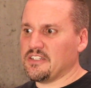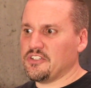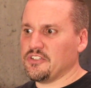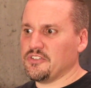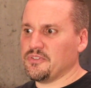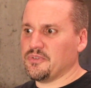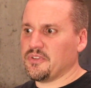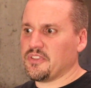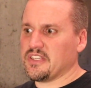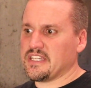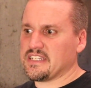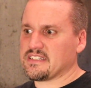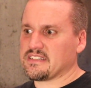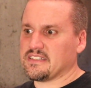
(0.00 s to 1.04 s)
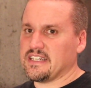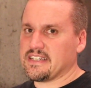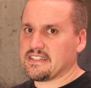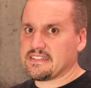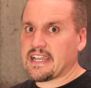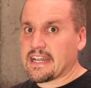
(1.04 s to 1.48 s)
do things
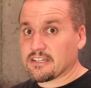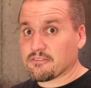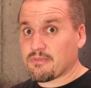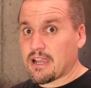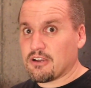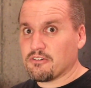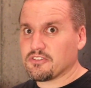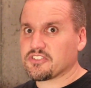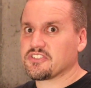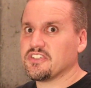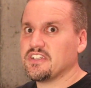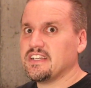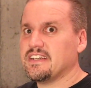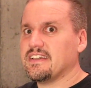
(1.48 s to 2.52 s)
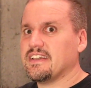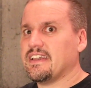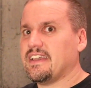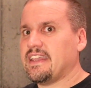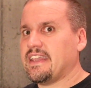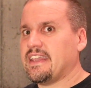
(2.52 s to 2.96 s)
like static routes,
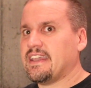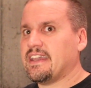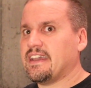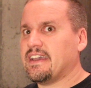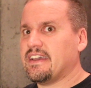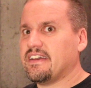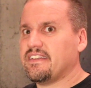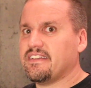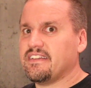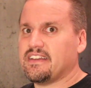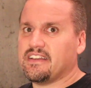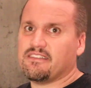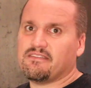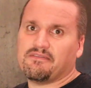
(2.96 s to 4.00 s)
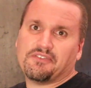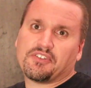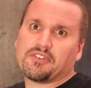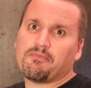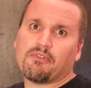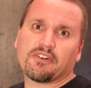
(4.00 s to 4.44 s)
and it
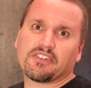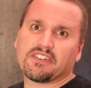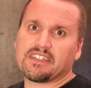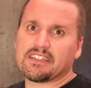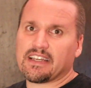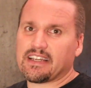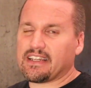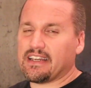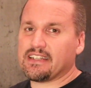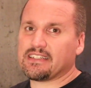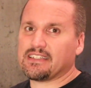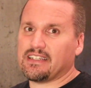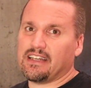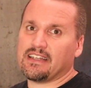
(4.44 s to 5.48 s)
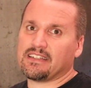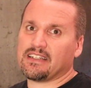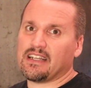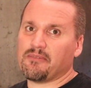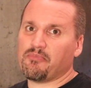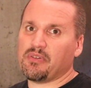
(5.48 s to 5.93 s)
supports things like
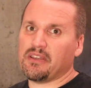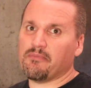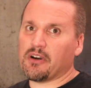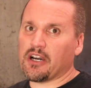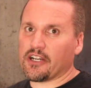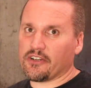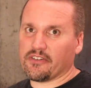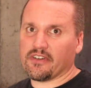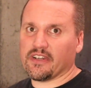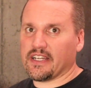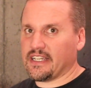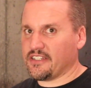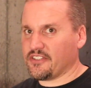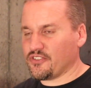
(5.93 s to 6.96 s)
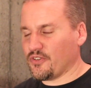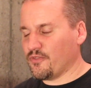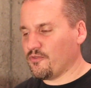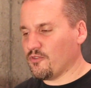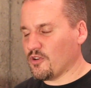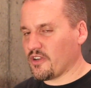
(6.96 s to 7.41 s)
SNMP monitoring and so
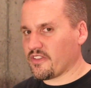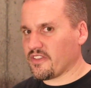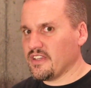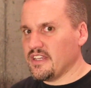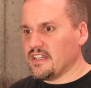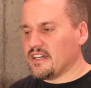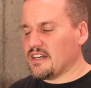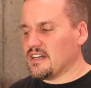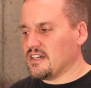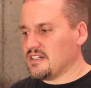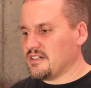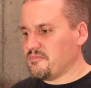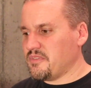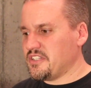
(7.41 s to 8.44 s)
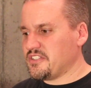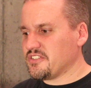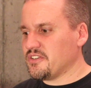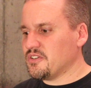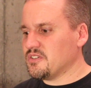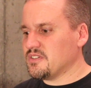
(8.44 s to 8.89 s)
forth. And
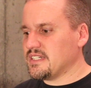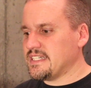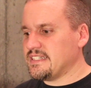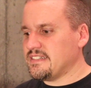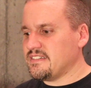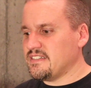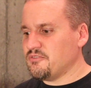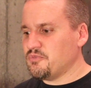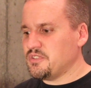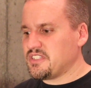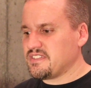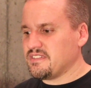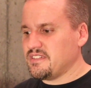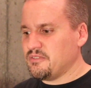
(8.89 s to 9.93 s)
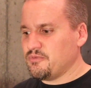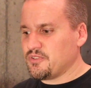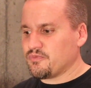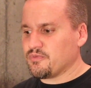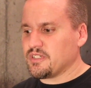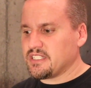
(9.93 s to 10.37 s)
so it was
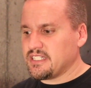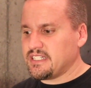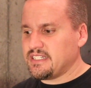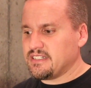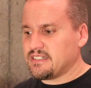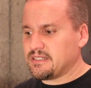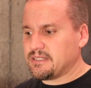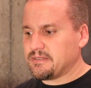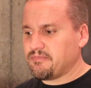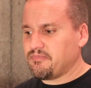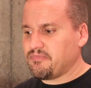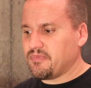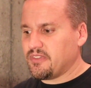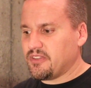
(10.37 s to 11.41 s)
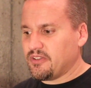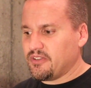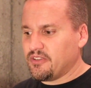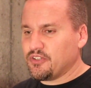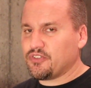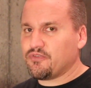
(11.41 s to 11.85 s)
really,
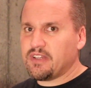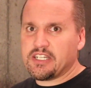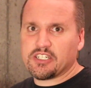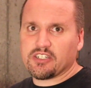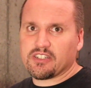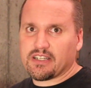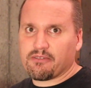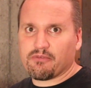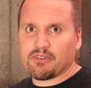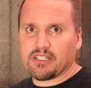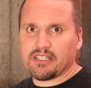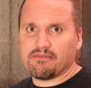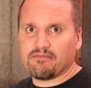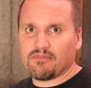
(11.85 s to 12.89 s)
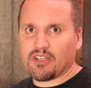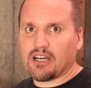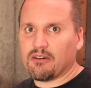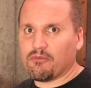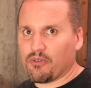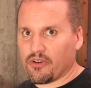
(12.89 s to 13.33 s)
those features I really
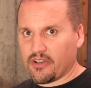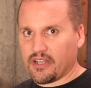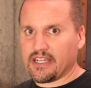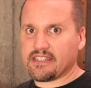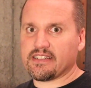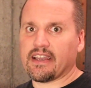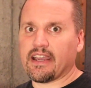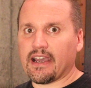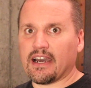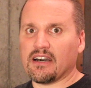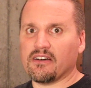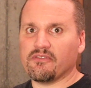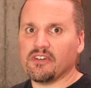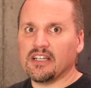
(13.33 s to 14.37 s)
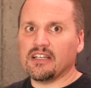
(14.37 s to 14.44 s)
thought were nice to have